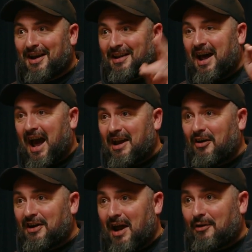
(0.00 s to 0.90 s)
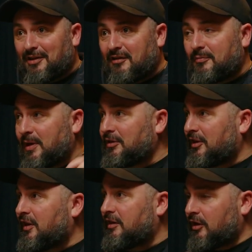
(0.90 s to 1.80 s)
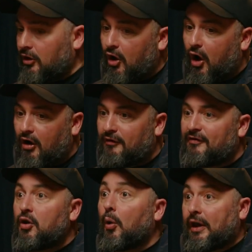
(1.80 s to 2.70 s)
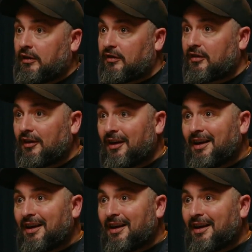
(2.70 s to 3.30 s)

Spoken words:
and that AI narrative means that there's a lot of noise.